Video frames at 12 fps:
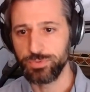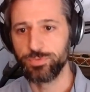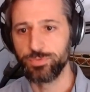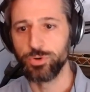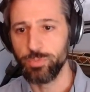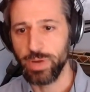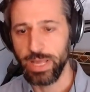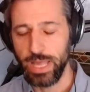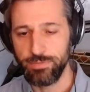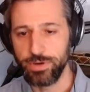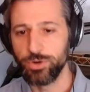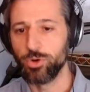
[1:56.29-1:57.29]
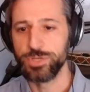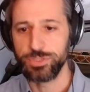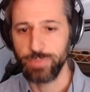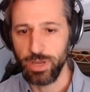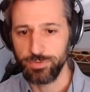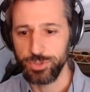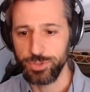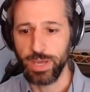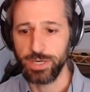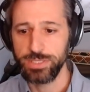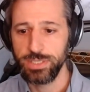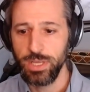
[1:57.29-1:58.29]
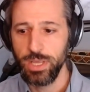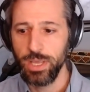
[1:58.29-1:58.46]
for whom I have an enormous amount of respect.